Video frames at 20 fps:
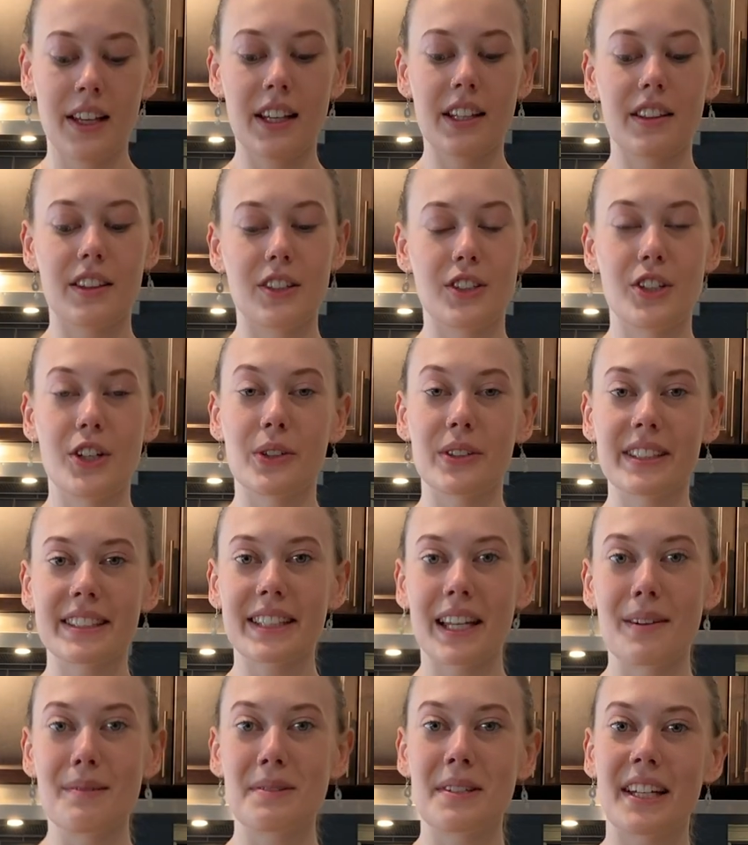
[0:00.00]
The dough has
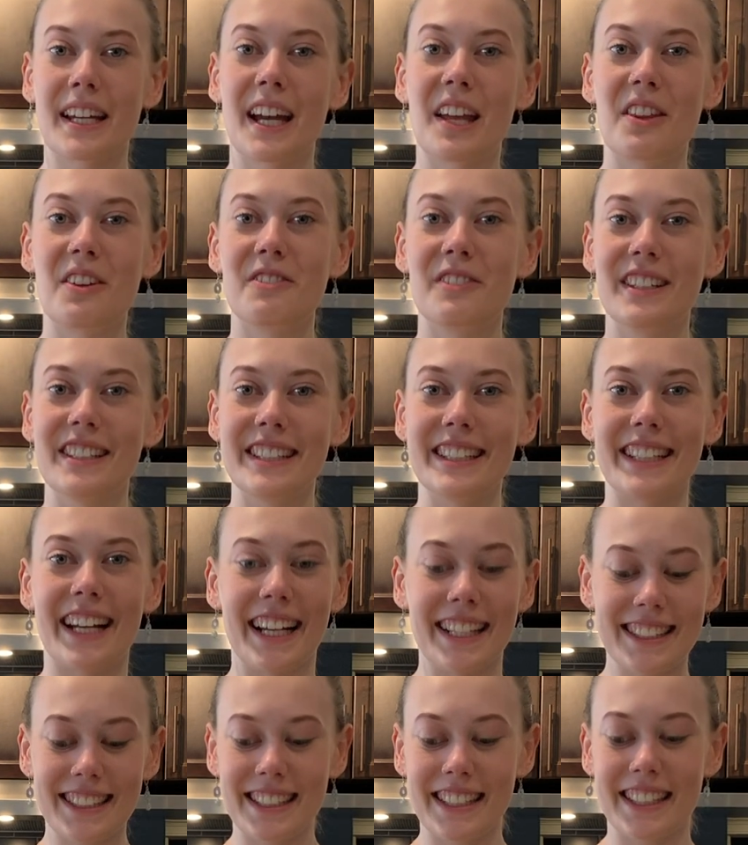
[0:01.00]
come together really
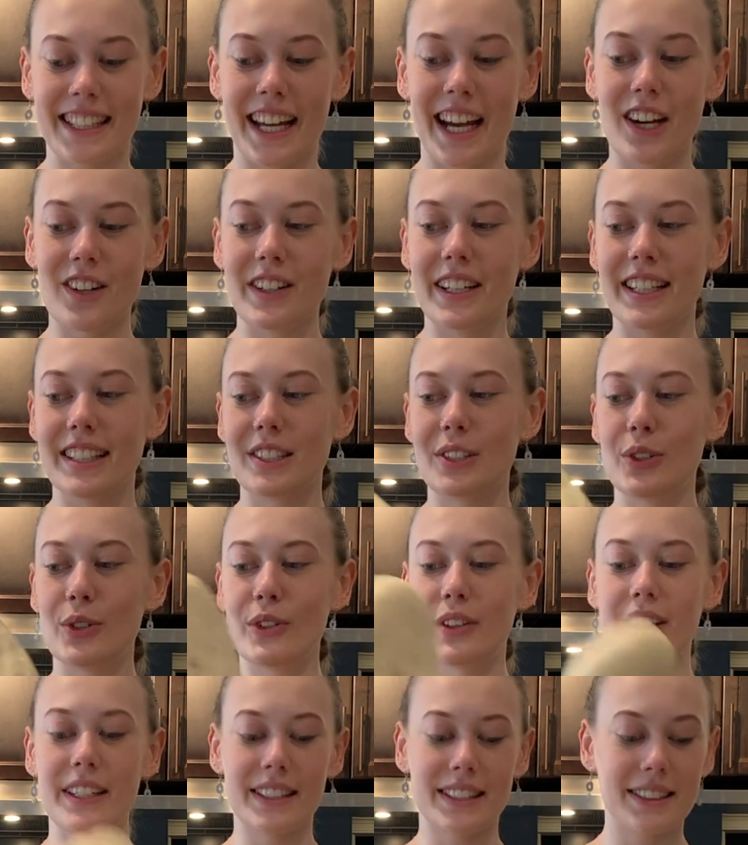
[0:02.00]
nicely now into
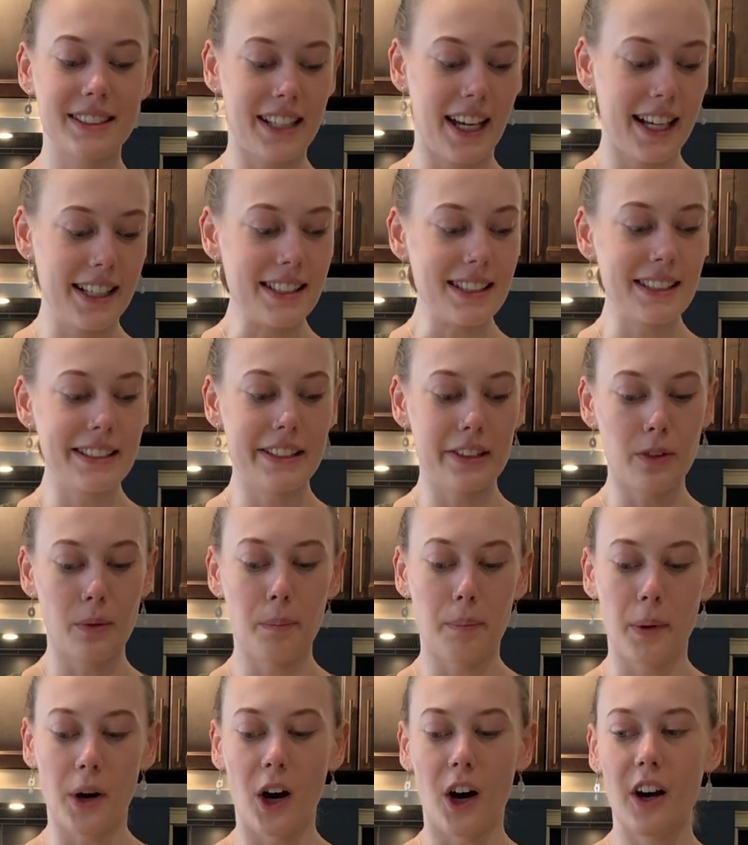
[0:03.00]
this nice little
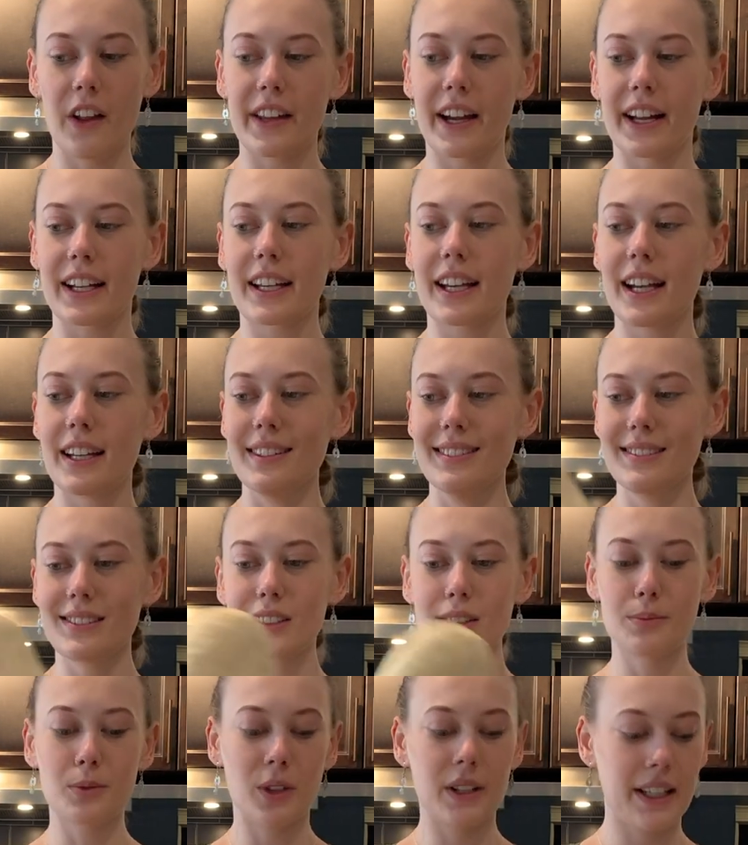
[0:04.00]
ball that kind of
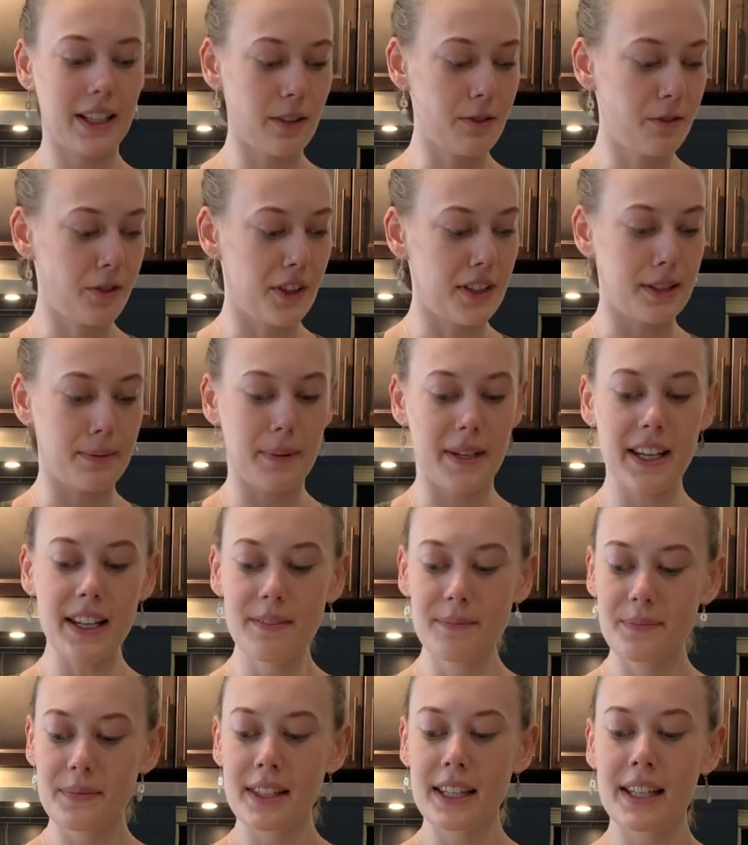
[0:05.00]
looks more like a
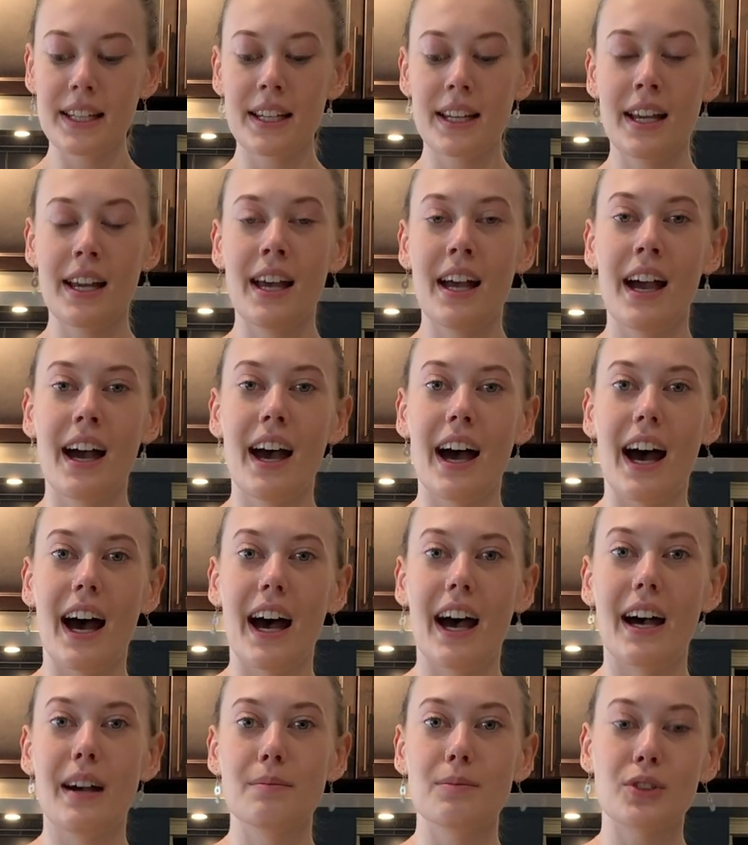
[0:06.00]
frisbee.
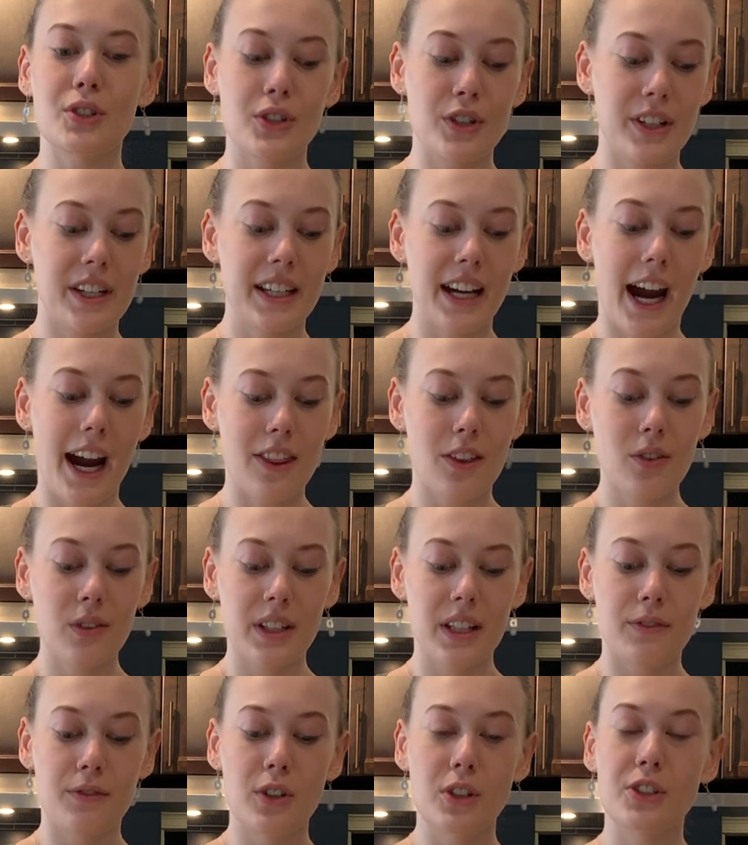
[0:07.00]
So you can either
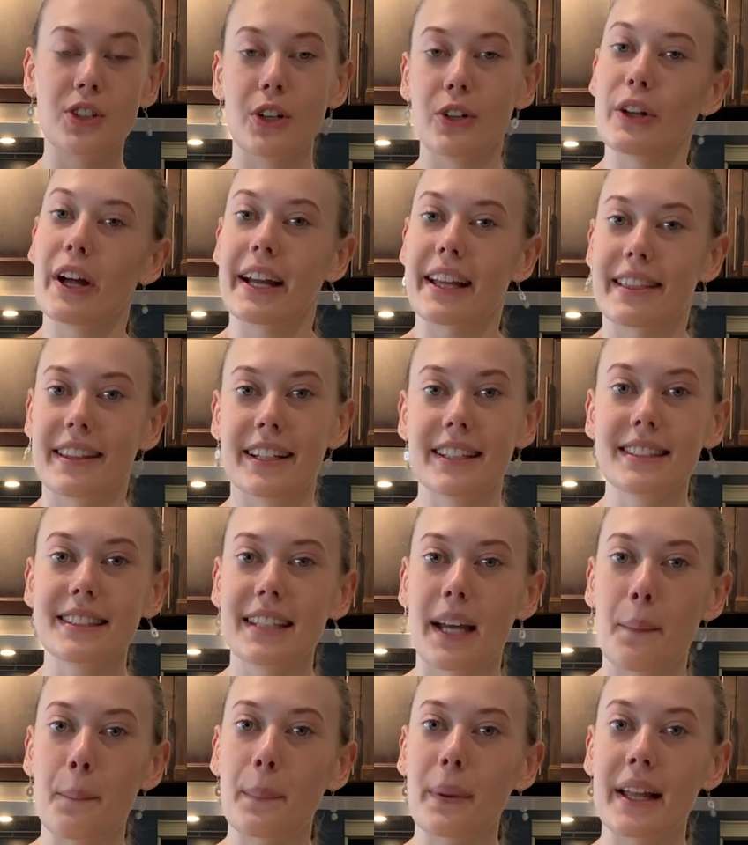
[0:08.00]
leave your dough like this
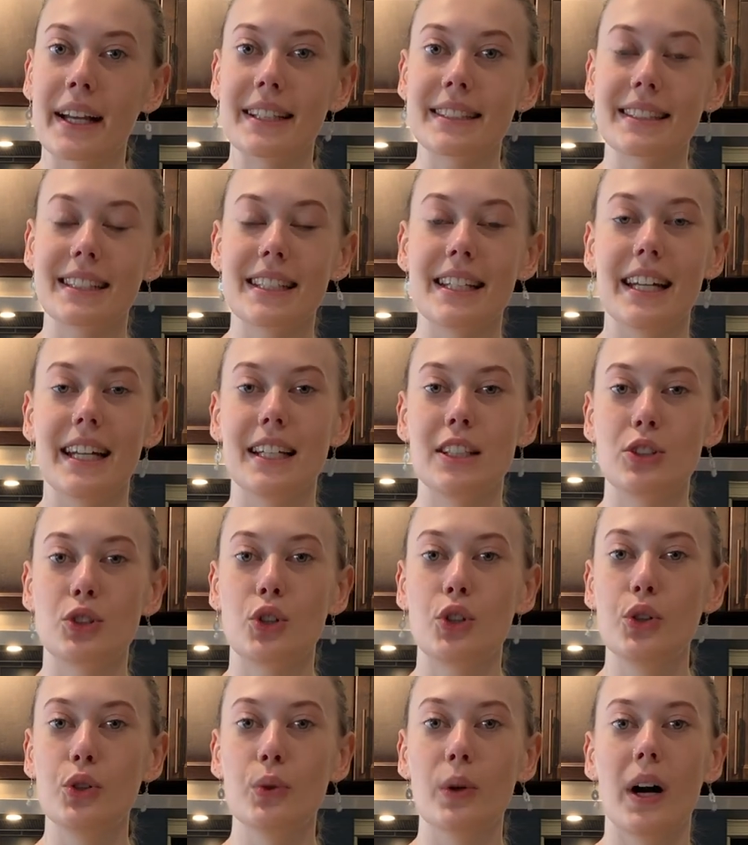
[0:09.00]
and place it
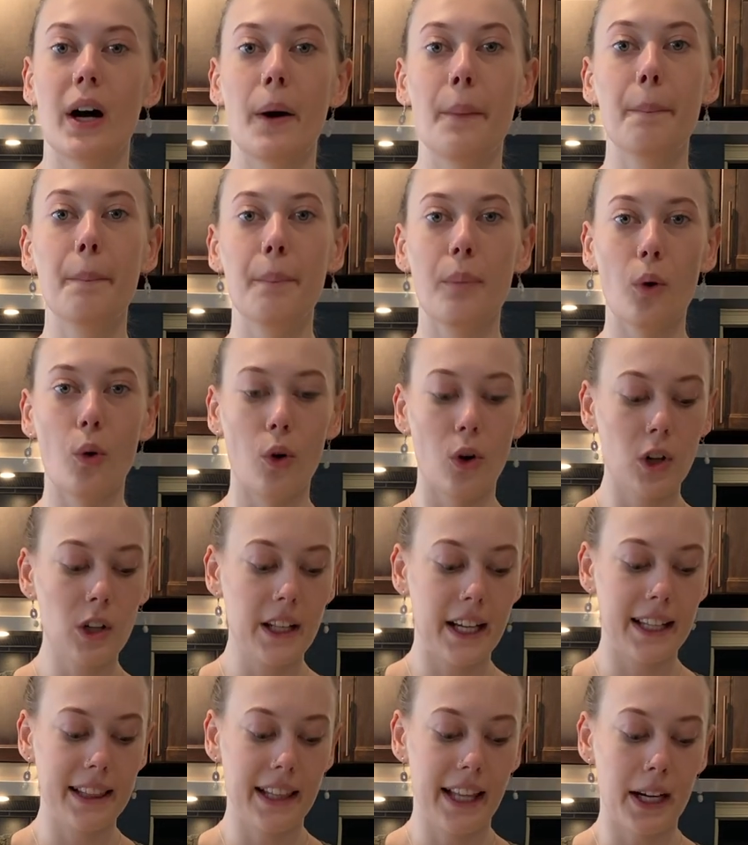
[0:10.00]
into a bowl
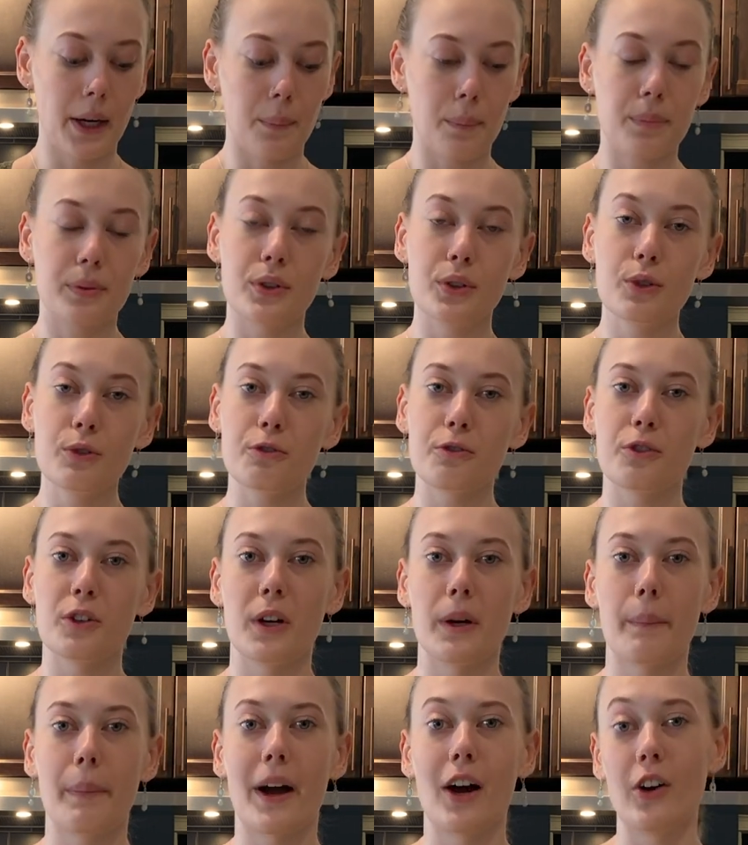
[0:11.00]
and let it proof
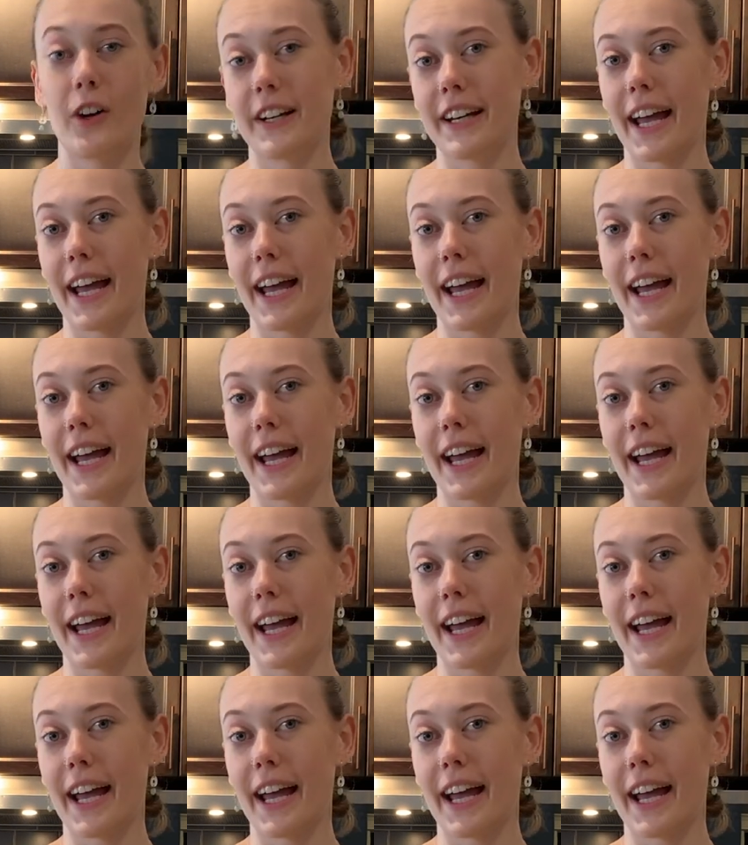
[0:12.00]
for about 1